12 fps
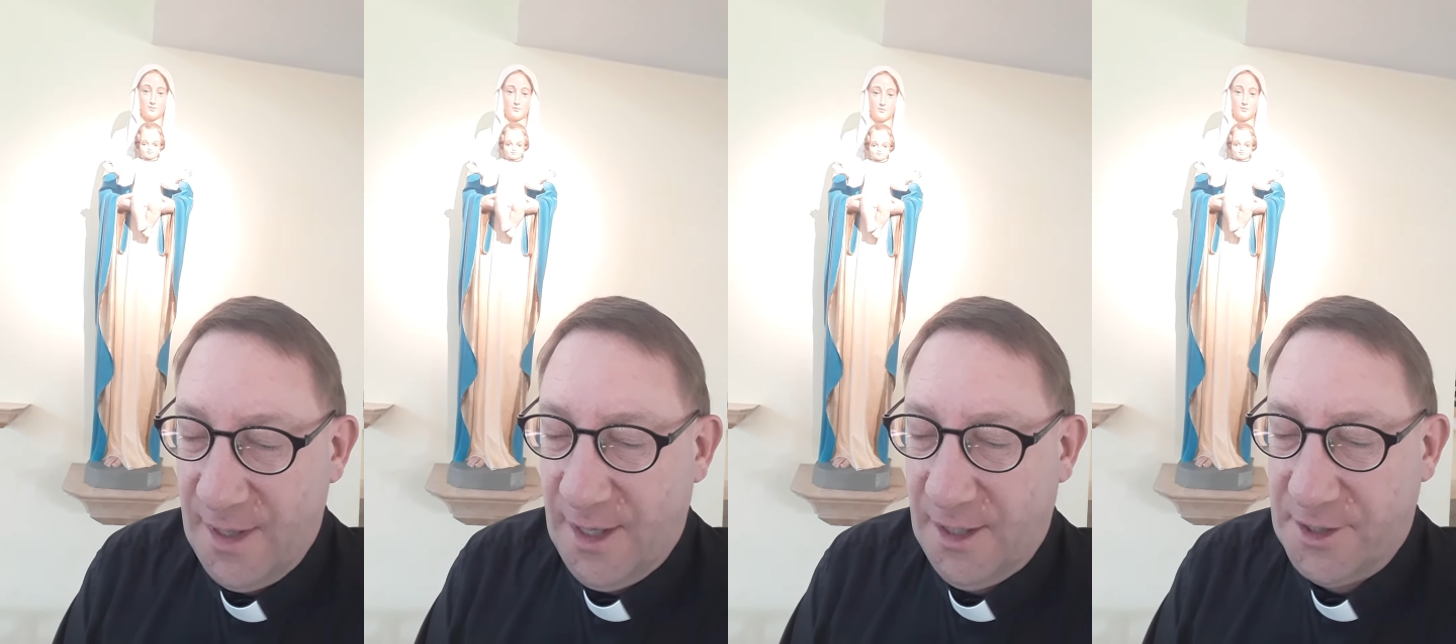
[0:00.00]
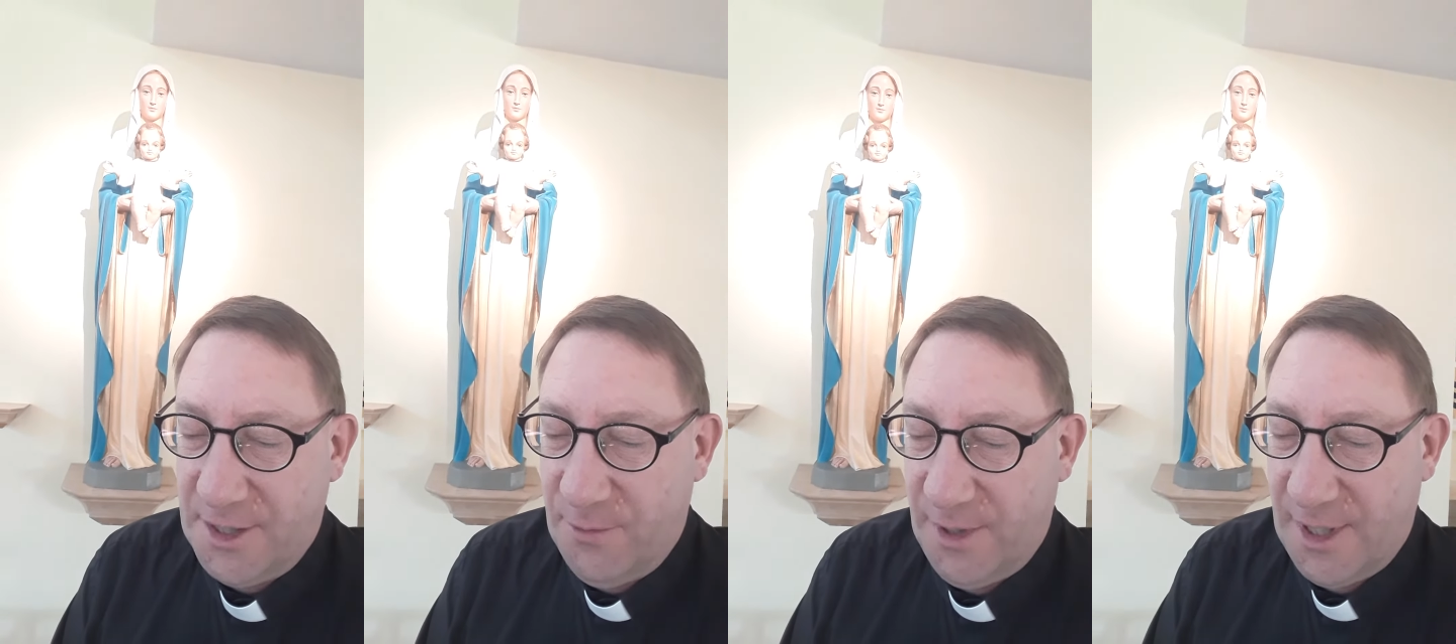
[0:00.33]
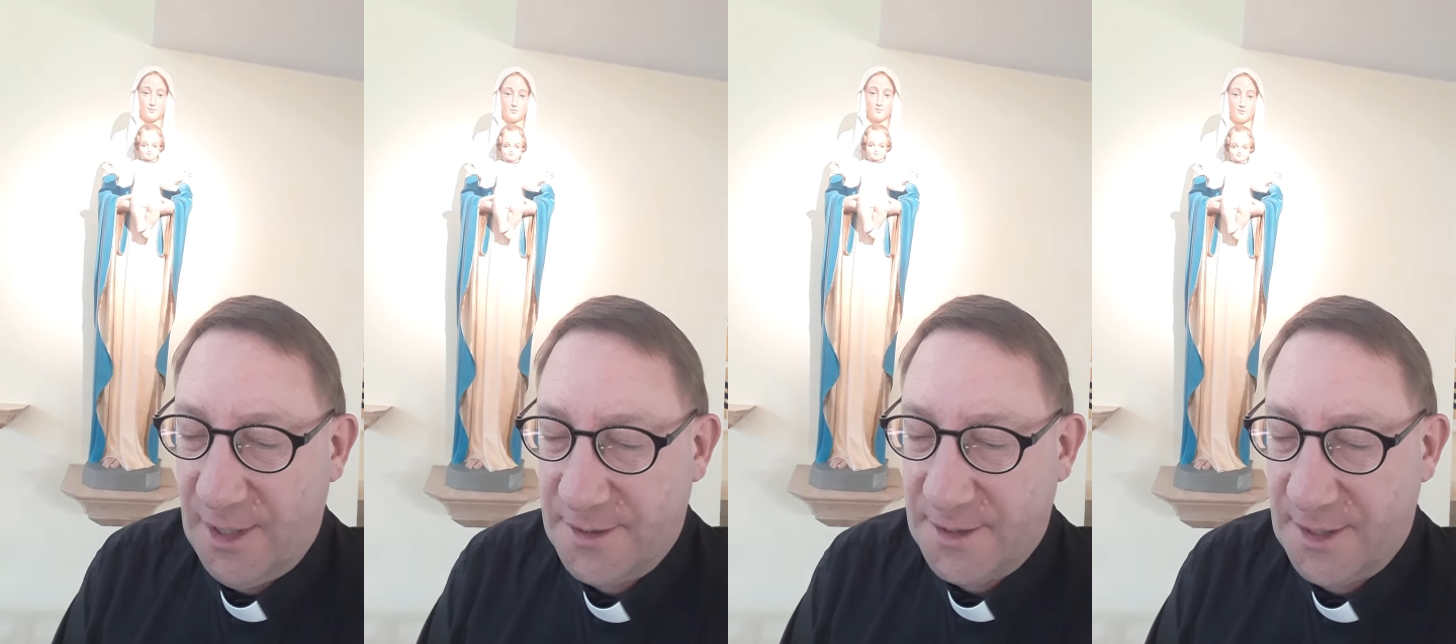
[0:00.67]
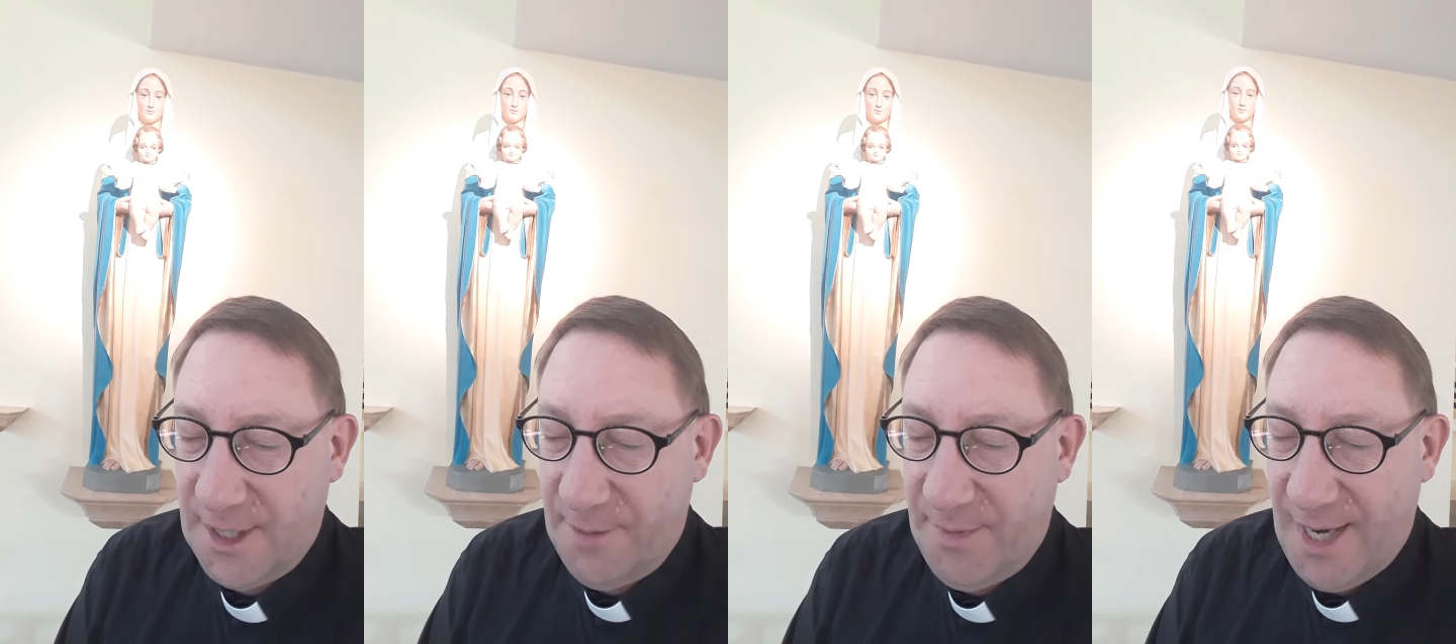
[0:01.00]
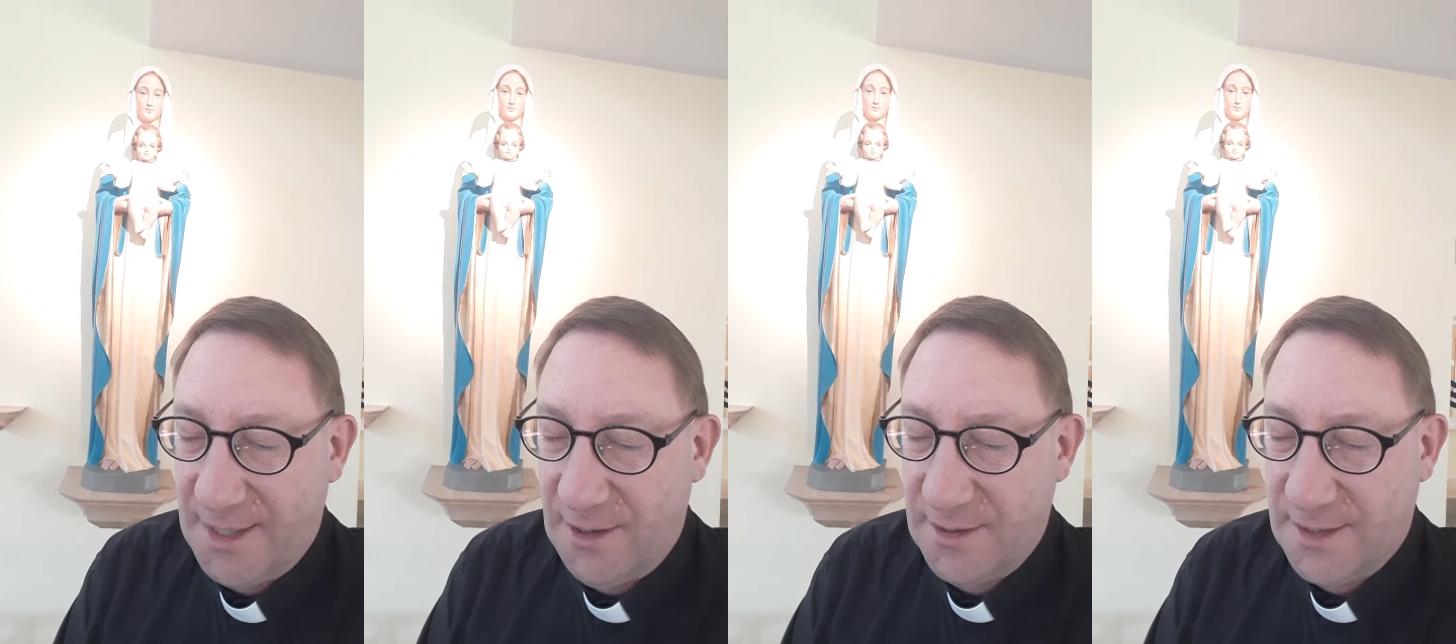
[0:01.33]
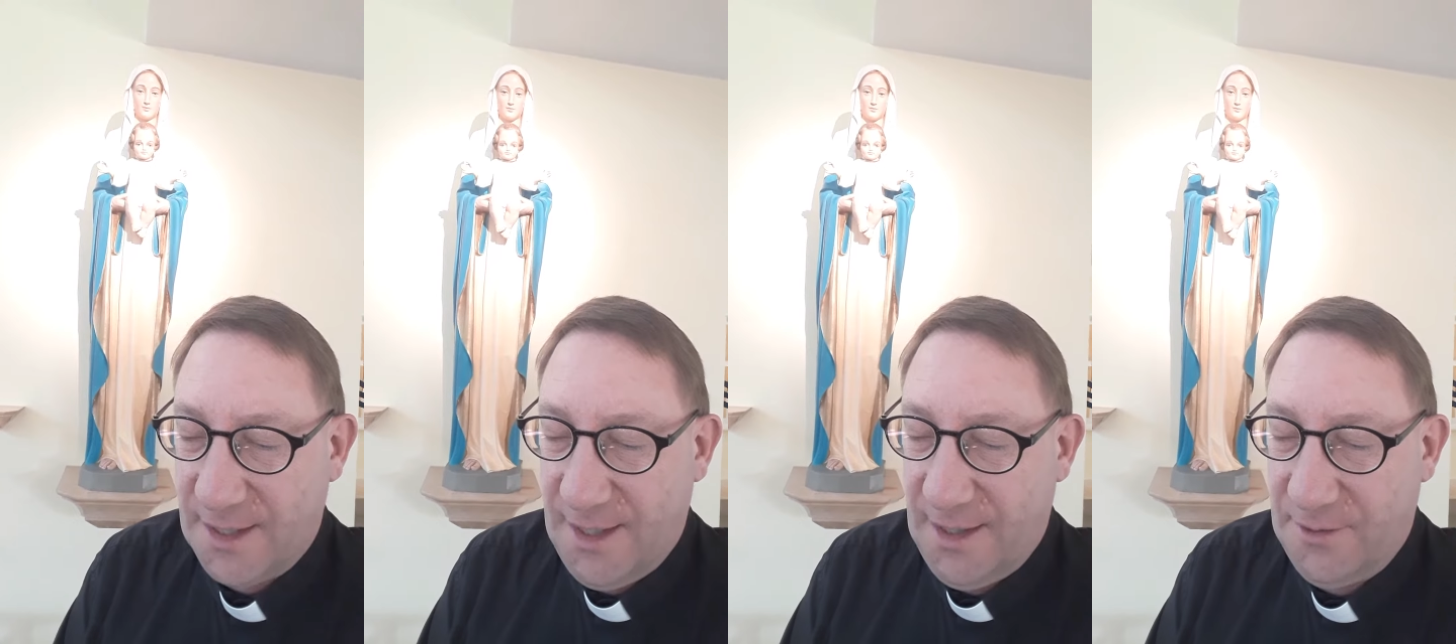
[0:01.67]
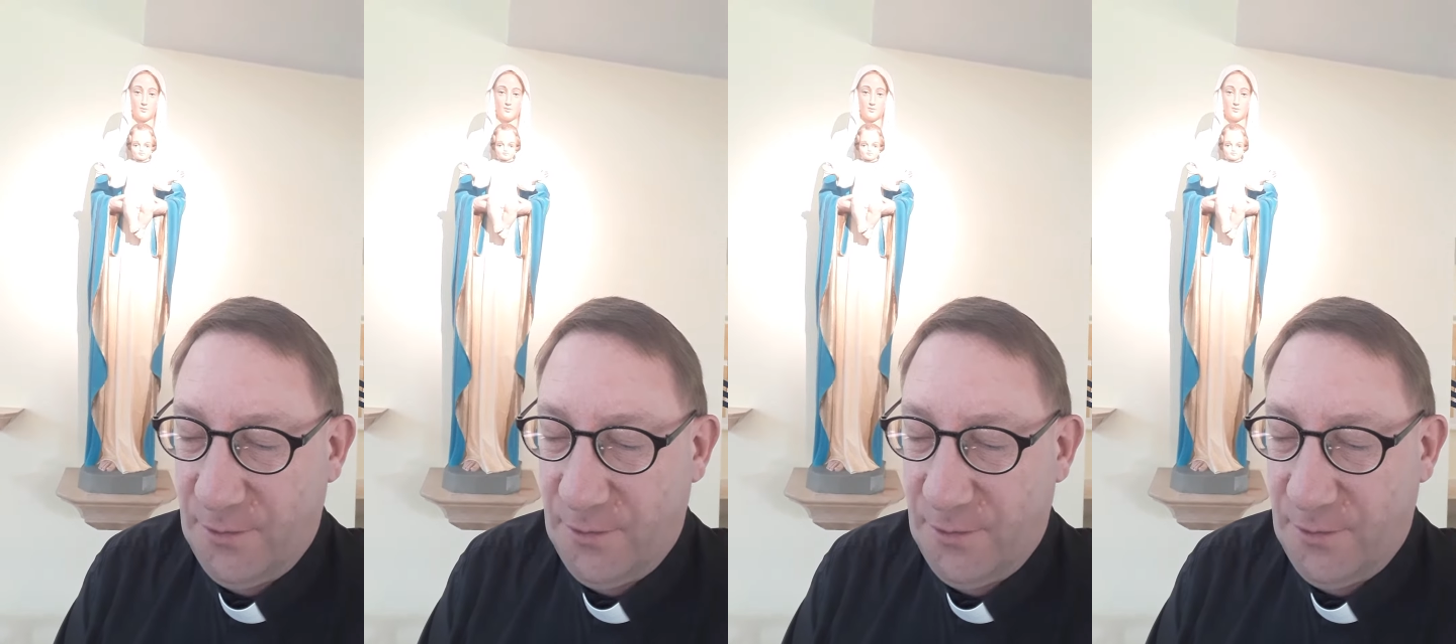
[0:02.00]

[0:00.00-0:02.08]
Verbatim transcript: And she will constantly be at our side